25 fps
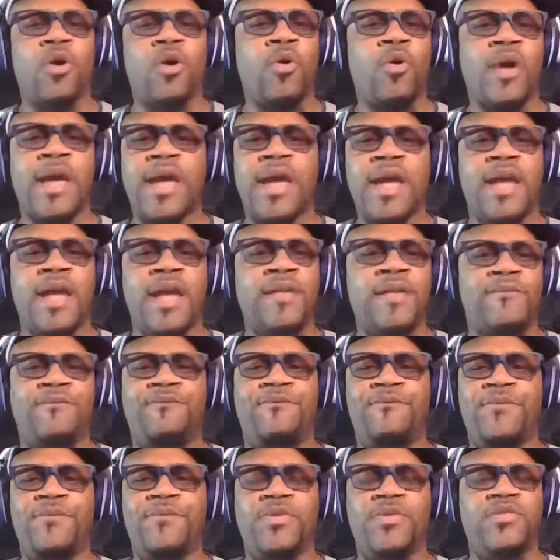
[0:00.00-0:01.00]

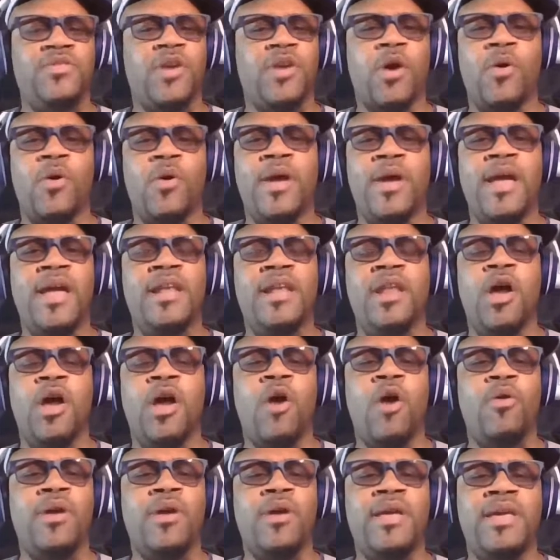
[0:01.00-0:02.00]

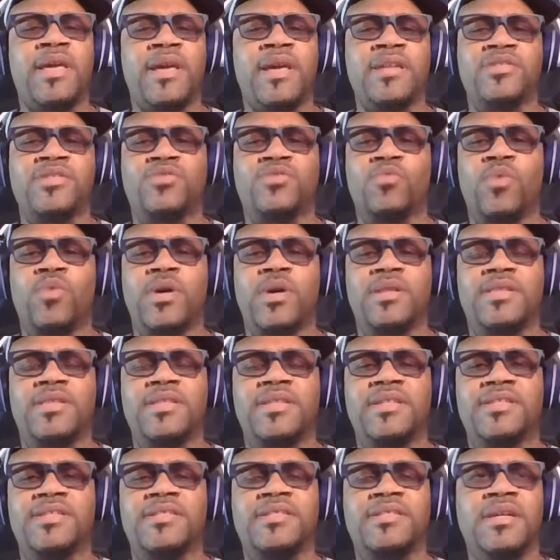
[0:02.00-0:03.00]
headlong against what
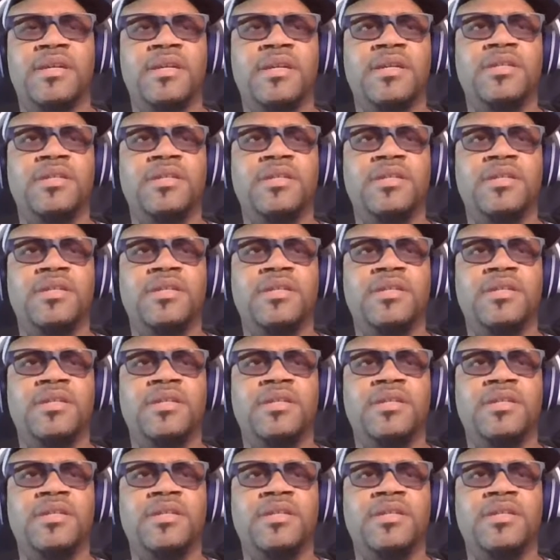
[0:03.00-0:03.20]
this